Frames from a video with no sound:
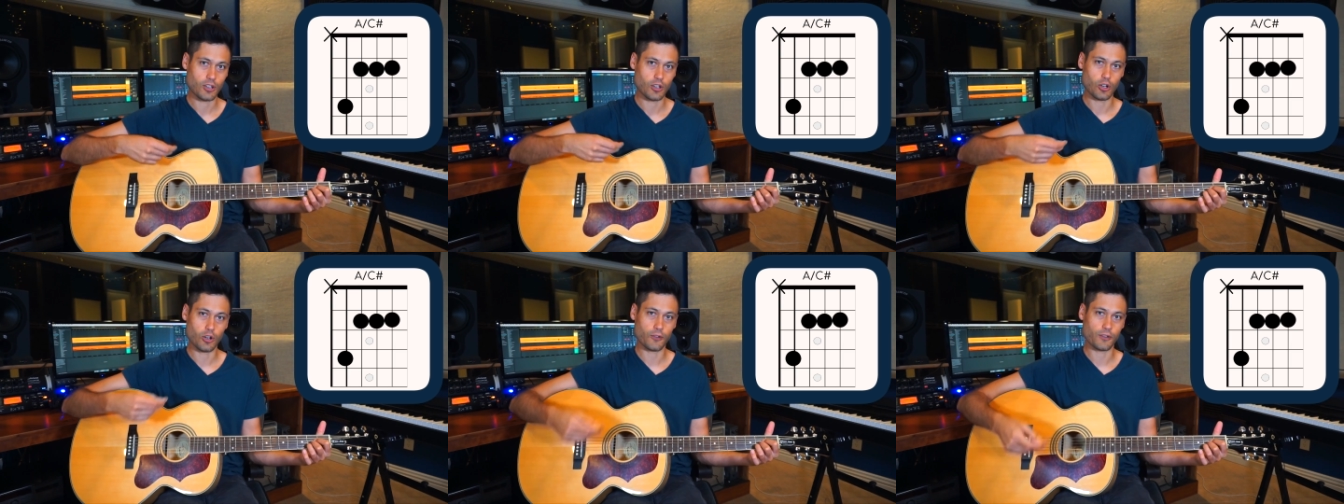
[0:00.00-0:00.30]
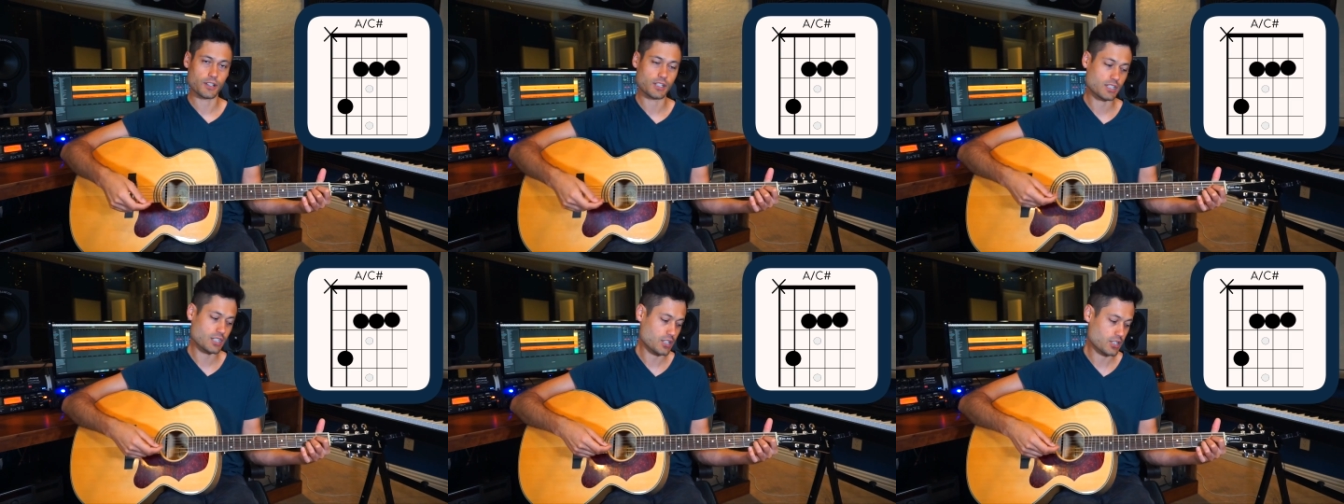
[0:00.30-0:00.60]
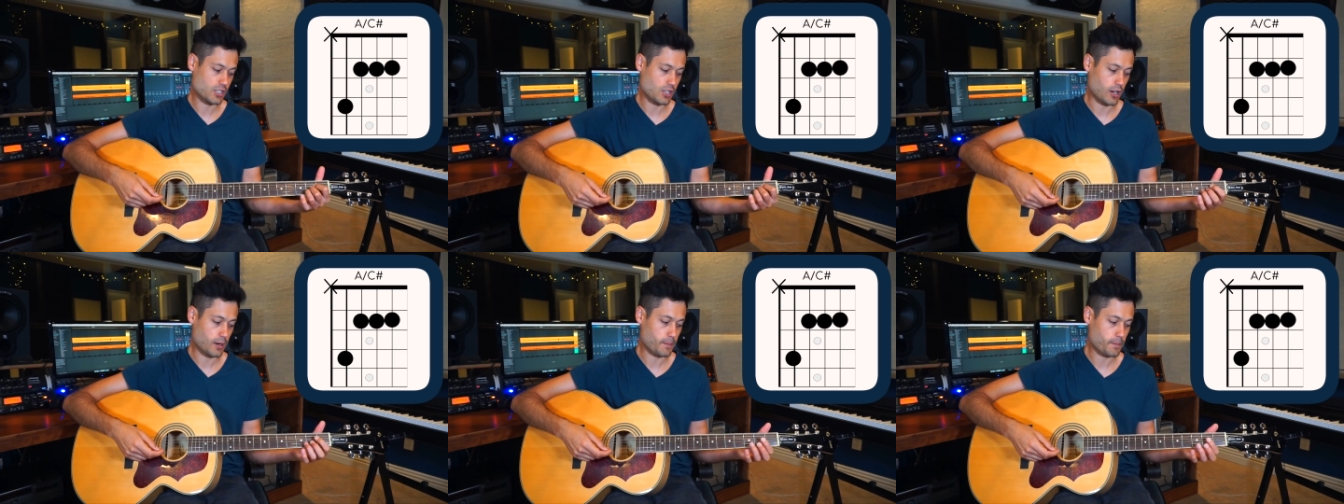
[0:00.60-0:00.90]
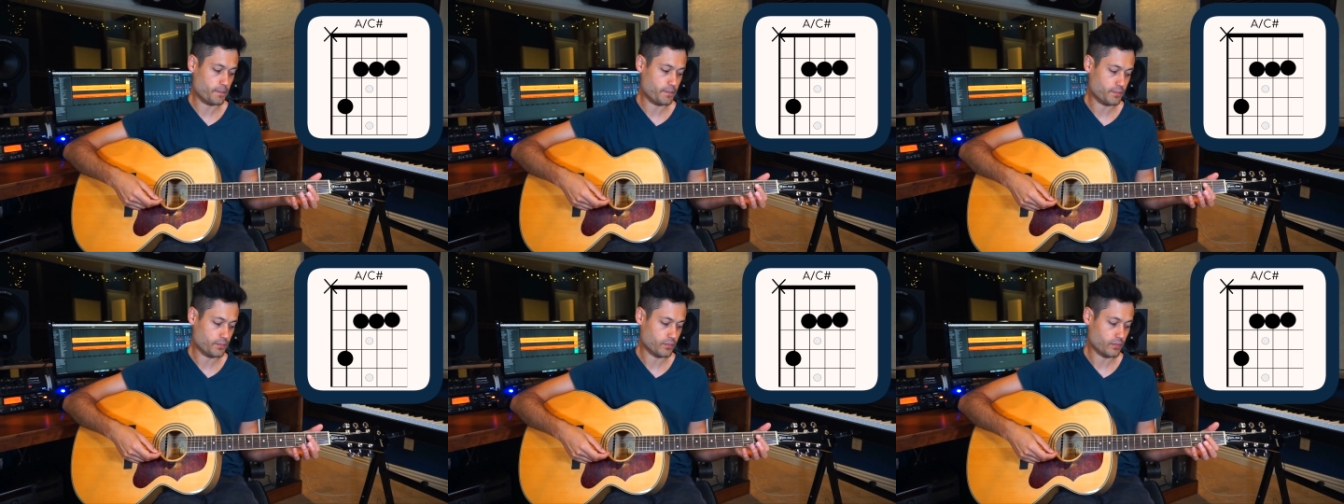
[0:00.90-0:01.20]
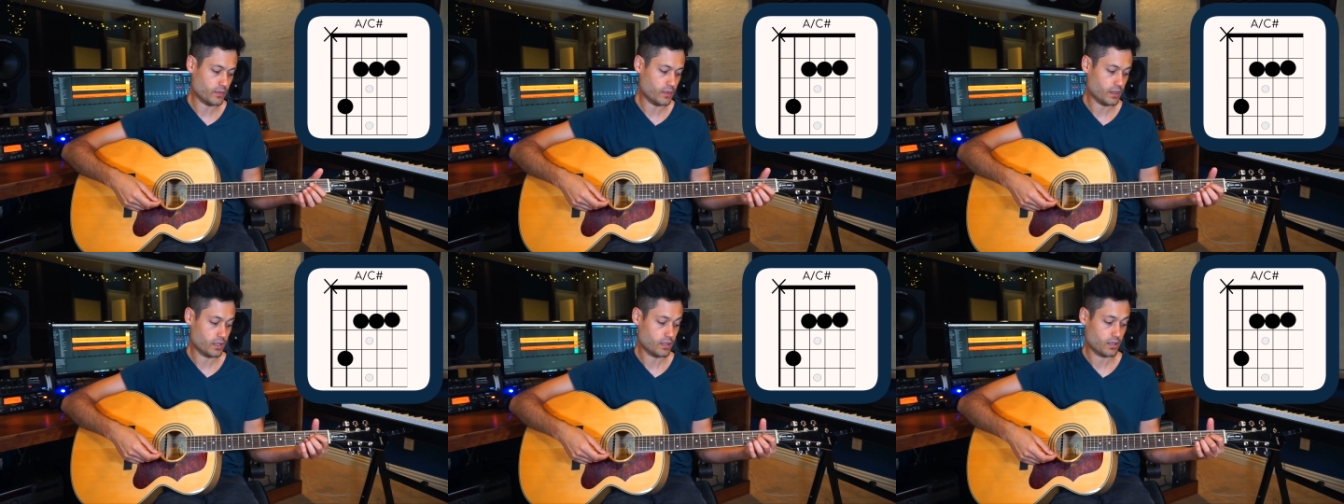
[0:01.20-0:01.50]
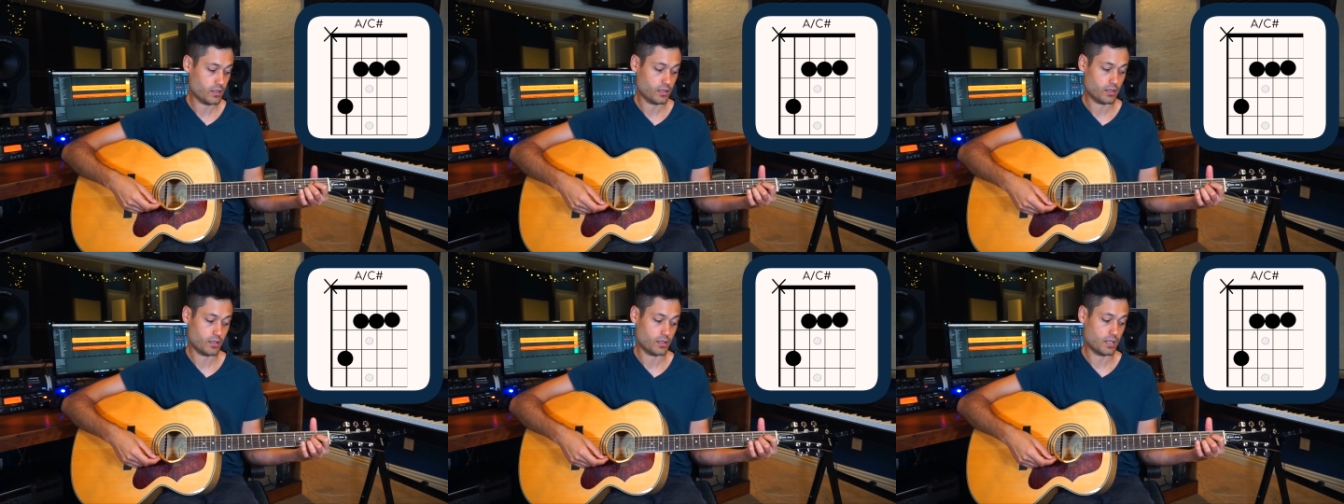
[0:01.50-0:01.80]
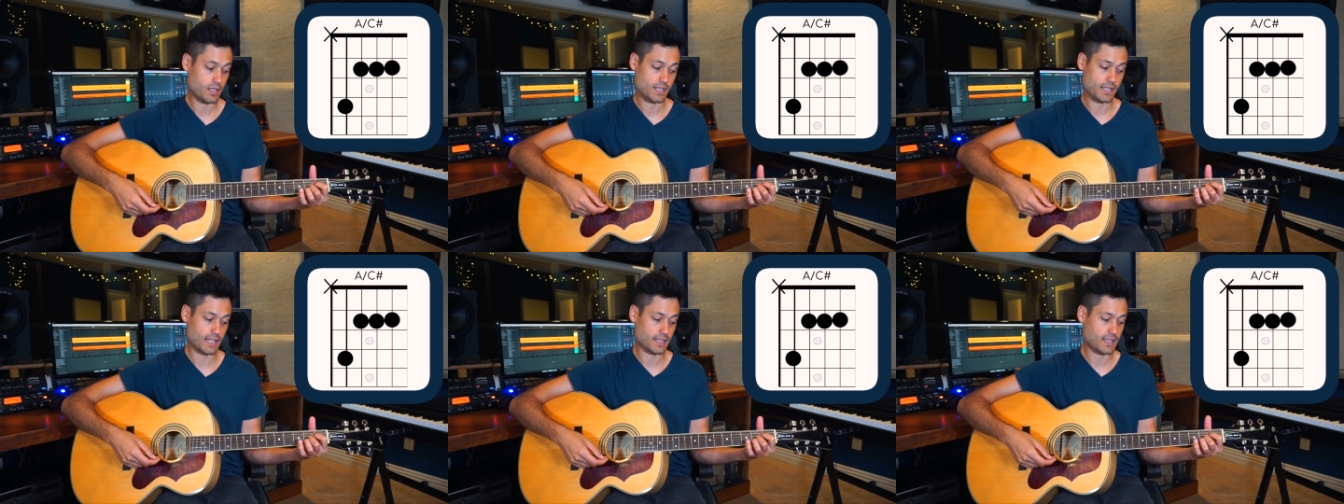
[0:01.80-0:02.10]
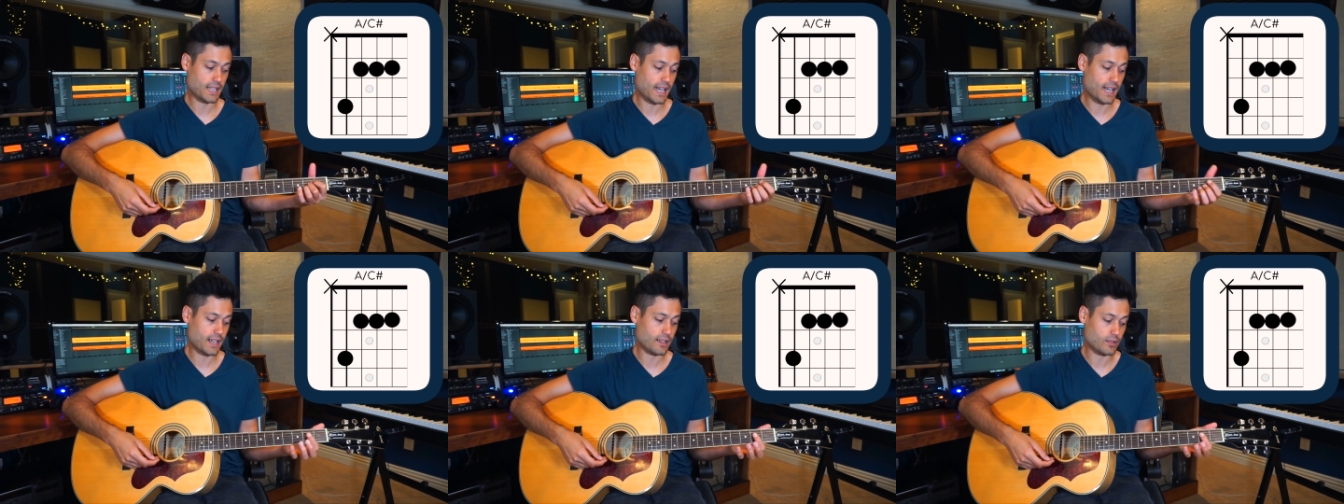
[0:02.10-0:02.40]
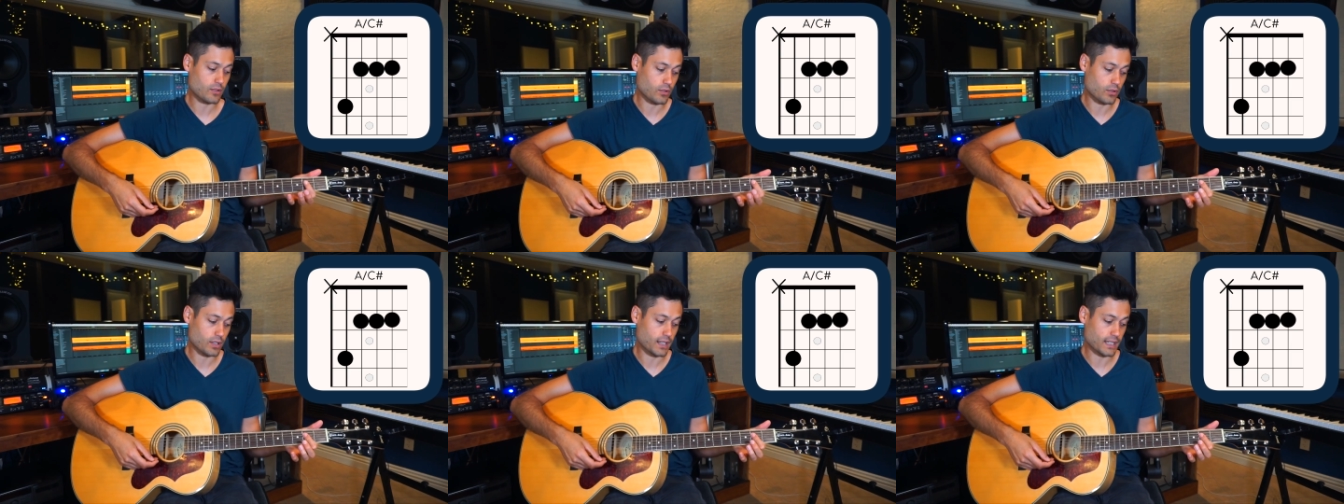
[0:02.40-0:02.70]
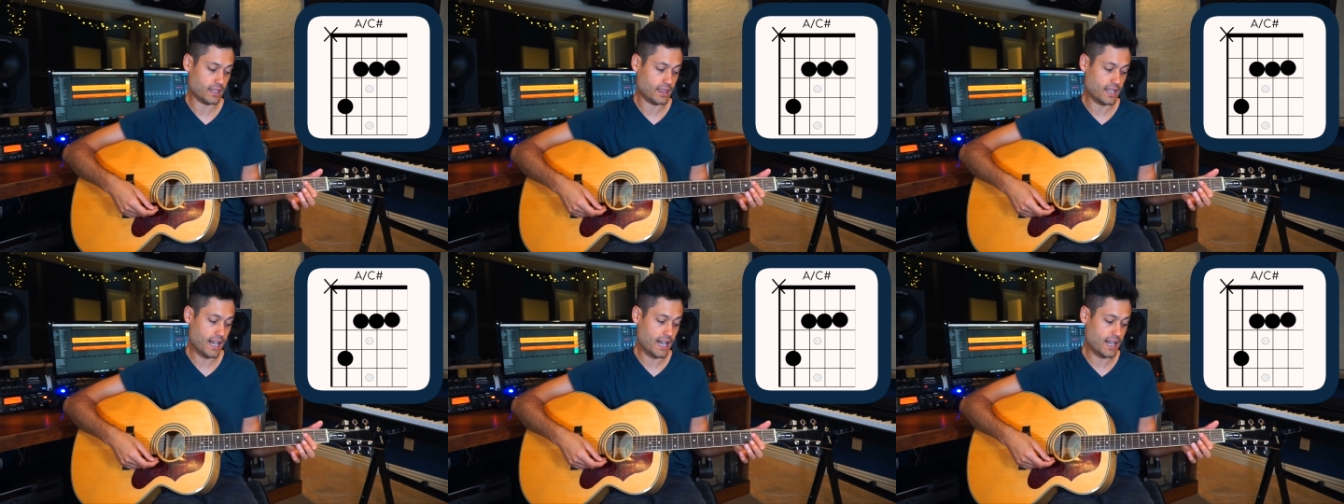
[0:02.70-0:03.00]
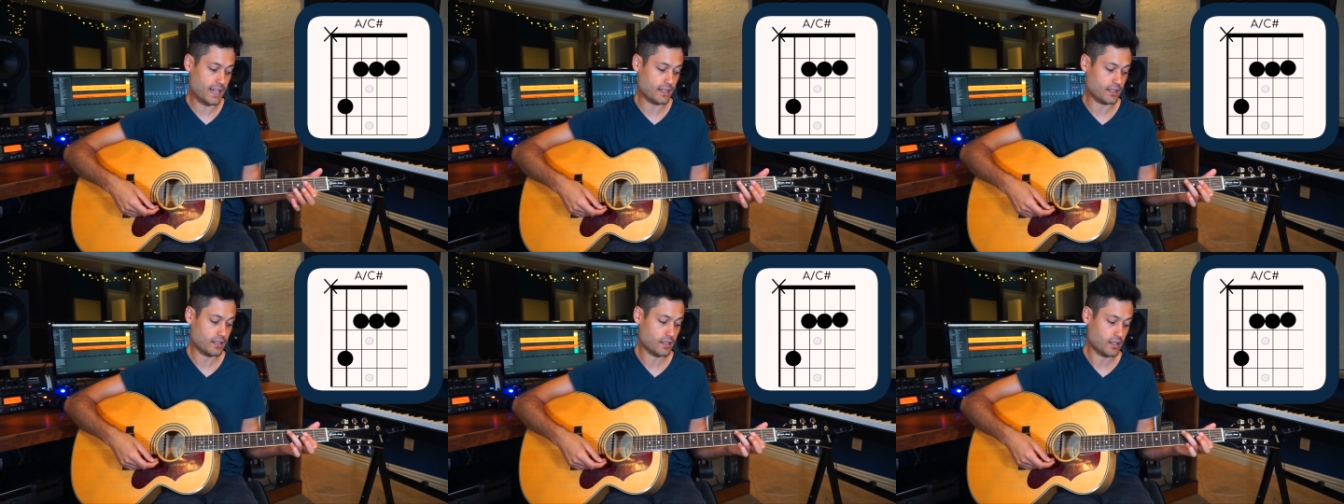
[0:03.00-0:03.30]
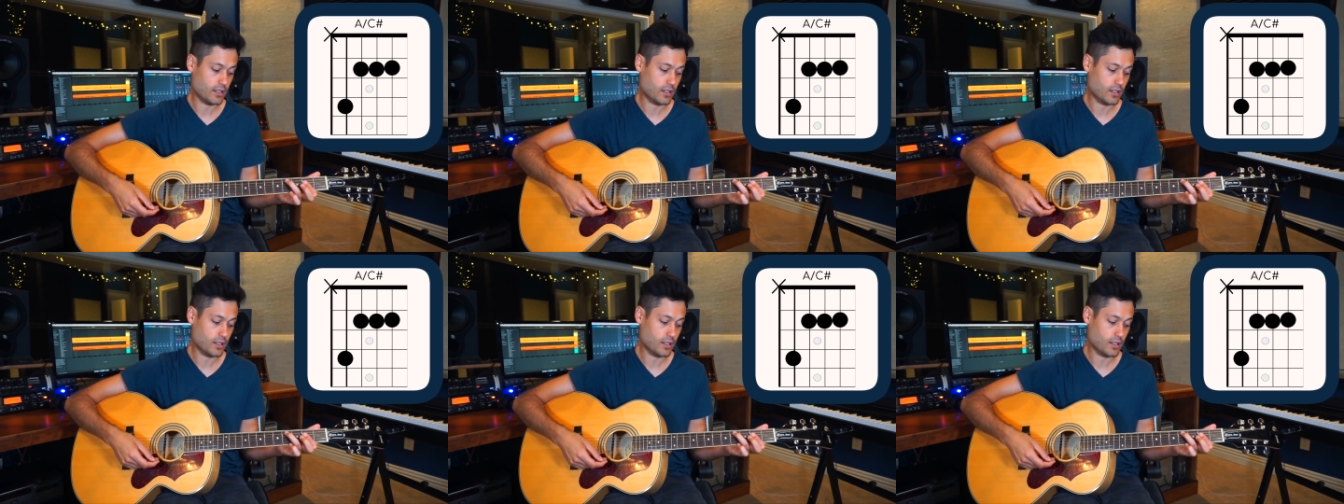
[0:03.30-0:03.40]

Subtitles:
over C sharp is like that or like that